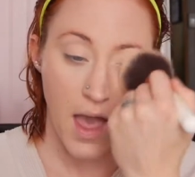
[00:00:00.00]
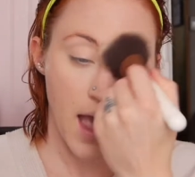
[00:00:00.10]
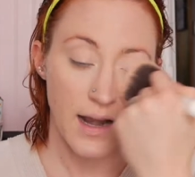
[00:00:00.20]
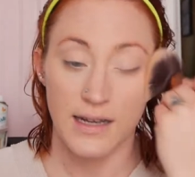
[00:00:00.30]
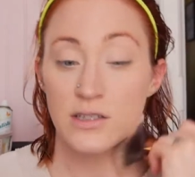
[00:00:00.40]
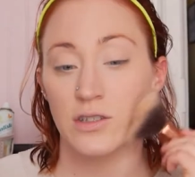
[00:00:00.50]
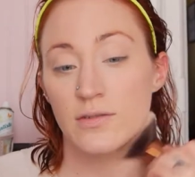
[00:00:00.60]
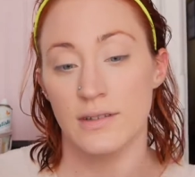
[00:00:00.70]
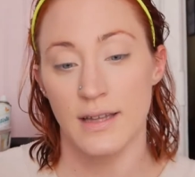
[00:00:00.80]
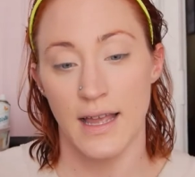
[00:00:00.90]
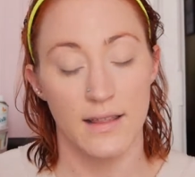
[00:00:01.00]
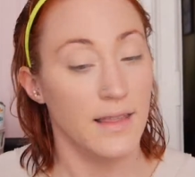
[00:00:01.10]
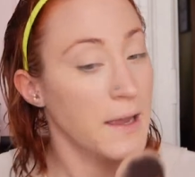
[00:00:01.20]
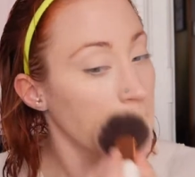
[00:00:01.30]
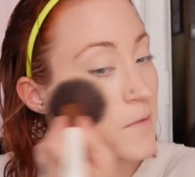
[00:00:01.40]
and I just do a light
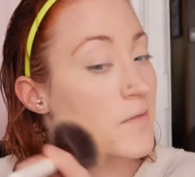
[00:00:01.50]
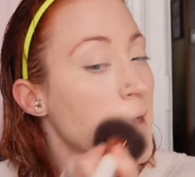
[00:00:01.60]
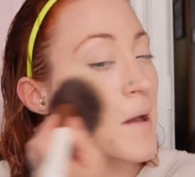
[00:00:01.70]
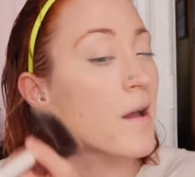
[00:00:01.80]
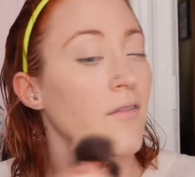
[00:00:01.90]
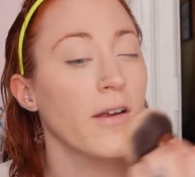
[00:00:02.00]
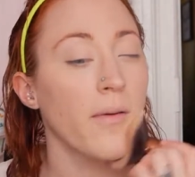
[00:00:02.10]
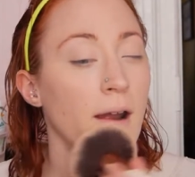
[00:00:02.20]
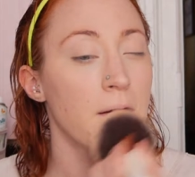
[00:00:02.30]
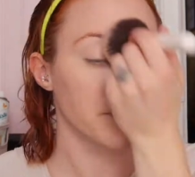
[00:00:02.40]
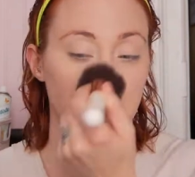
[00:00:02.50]
layer of that everywhere.